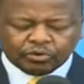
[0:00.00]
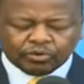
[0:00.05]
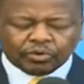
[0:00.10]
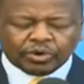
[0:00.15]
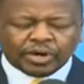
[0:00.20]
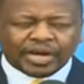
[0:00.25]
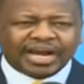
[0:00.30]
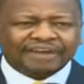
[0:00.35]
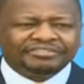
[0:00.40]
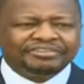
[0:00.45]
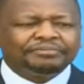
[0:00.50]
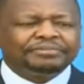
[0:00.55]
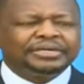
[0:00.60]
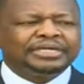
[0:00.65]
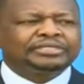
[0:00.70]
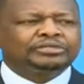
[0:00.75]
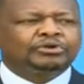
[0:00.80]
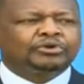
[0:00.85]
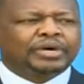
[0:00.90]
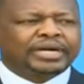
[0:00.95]

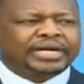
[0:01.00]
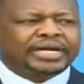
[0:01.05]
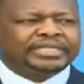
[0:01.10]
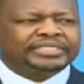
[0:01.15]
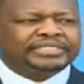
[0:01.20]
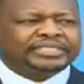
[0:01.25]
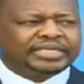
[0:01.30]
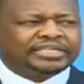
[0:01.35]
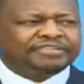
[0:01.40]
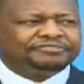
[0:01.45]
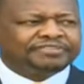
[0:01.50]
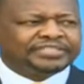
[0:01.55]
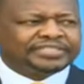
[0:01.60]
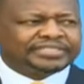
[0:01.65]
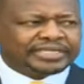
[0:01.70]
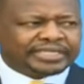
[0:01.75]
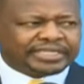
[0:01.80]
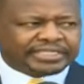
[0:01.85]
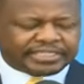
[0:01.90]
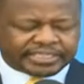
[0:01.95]
government quarantine
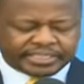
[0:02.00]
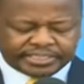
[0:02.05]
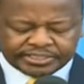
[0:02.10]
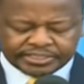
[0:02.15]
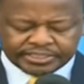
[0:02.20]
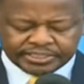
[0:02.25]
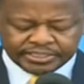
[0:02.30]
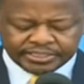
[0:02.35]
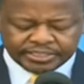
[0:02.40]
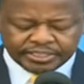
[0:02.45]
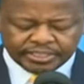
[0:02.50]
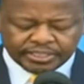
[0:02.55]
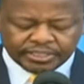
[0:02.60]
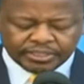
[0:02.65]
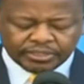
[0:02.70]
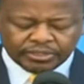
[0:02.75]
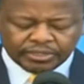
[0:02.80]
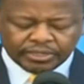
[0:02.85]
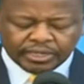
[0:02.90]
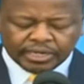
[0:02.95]
facilities
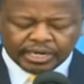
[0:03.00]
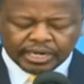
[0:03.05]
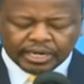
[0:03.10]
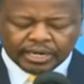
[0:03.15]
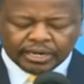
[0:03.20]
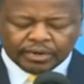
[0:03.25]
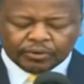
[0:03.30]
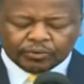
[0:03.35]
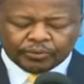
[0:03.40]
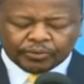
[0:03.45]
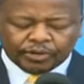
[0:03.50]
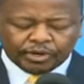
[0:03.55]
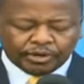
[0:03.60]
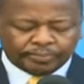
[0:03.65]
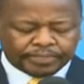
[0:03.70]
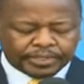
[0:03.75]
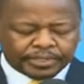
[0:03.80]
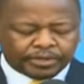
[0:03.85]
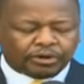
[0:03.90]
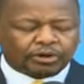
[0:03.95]
will
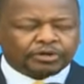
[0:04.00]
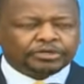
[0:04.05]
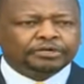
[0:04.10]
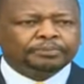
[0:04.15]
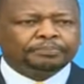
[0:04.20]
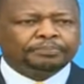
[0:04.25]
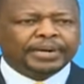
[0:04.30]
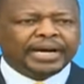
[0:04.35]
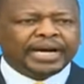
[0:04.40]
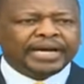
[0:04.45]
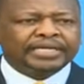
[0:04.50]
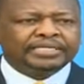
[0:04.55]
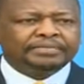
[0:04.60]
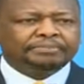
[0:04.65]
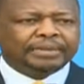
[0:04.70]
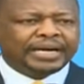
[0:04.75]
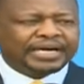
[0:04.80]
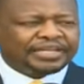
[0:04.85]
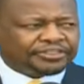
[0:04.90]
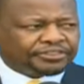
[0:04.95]
be occupied
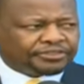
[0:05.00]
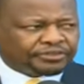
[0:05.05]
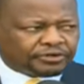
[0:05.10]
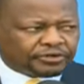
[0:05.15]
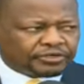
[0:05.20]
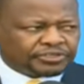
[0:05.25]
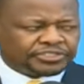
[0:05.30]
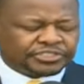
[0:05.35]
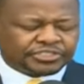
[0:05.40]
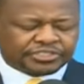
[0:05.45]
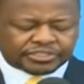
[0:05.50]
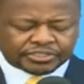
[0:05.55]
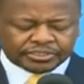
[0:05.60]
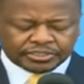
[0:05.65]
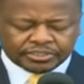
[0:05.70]
by those